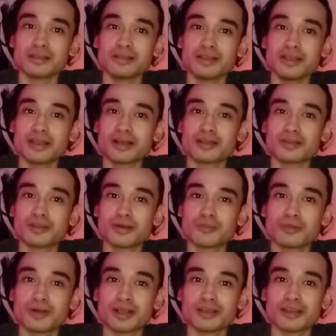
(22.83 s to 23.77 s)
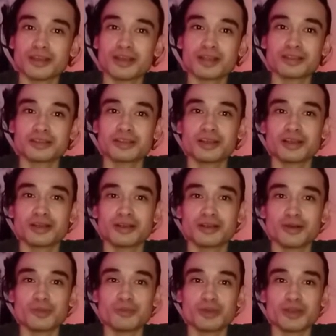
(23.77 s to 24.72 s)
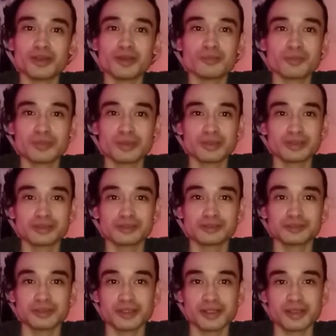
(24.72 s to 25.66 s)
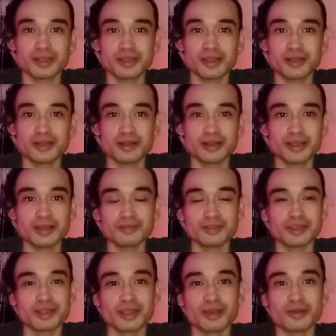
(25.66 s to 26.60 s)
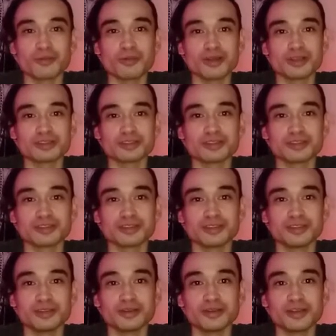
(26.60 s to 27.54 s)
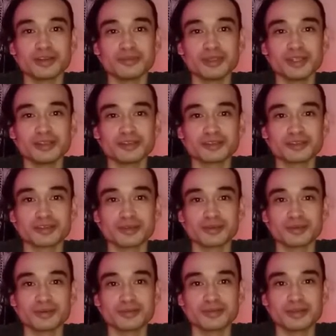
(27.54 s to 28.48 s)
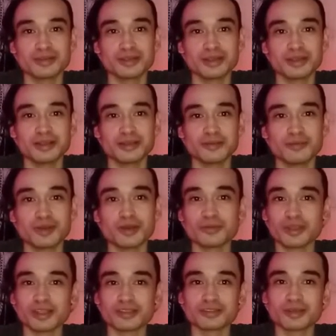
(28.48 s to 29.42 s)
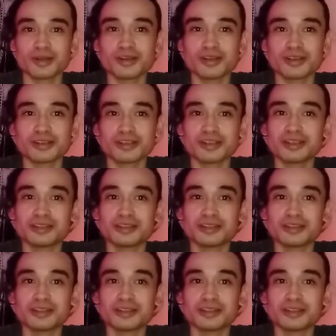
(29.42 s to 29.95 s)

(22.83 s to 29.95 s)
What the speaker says: yeah, I thought why not open up everything at once, you know what I mean? So why don't we get started?